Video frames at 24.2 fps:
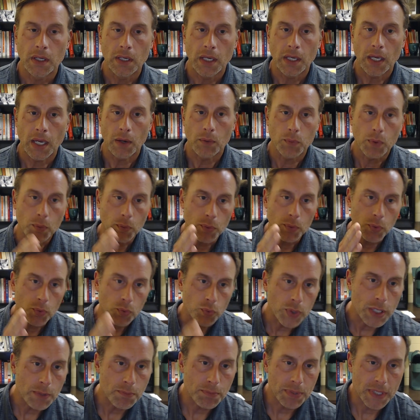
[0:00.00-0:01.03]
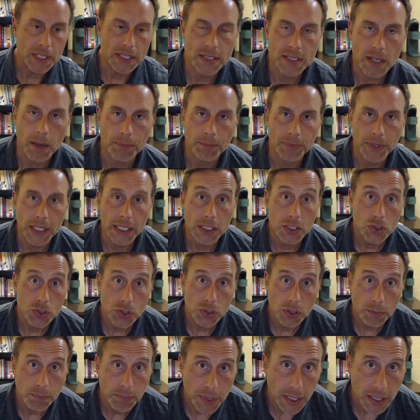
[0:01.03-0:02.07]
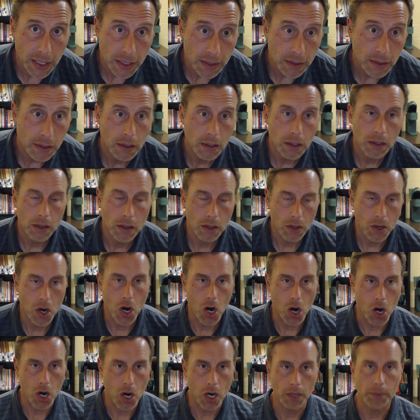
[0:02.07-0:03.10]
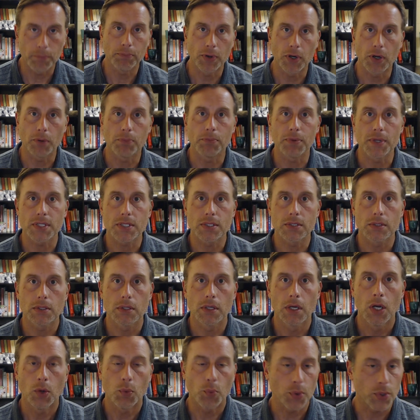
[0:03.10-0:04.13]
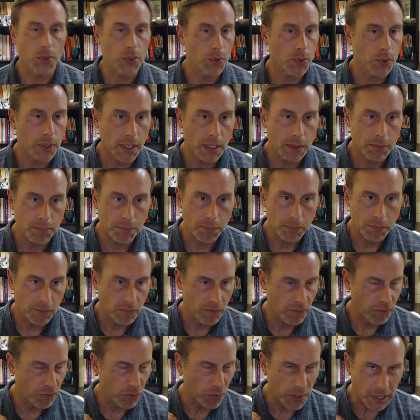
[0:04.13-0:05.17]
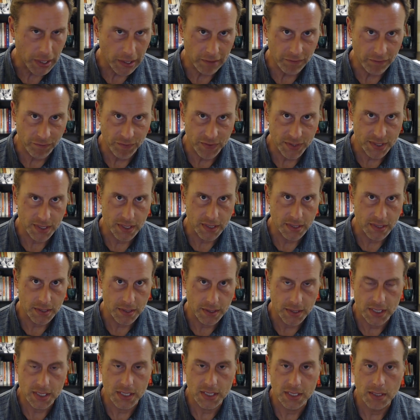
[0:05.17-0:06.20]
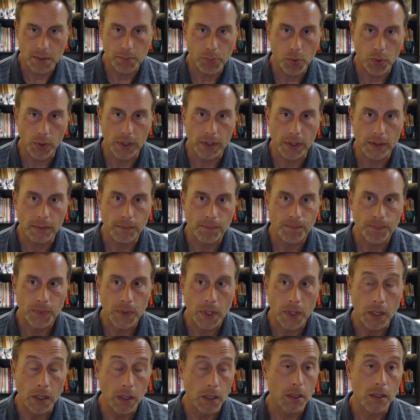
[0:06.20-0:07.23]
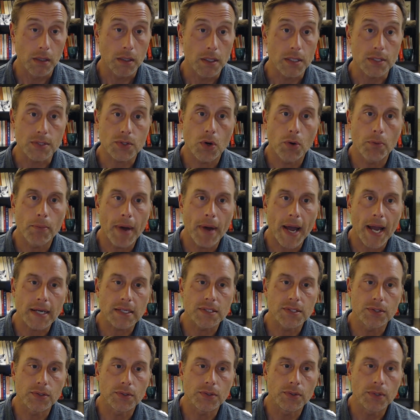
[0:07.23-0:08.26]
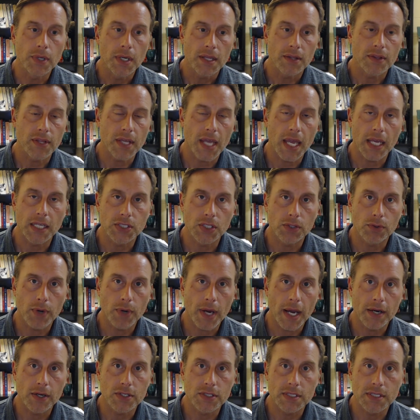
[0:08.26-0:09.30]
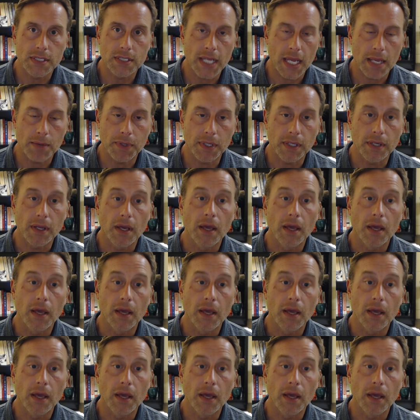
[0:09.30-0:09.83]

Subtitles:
When we repeat something, it should be on purpose. We're doing it for emphasis. This is important. Let's go back to the ancient writer's statement.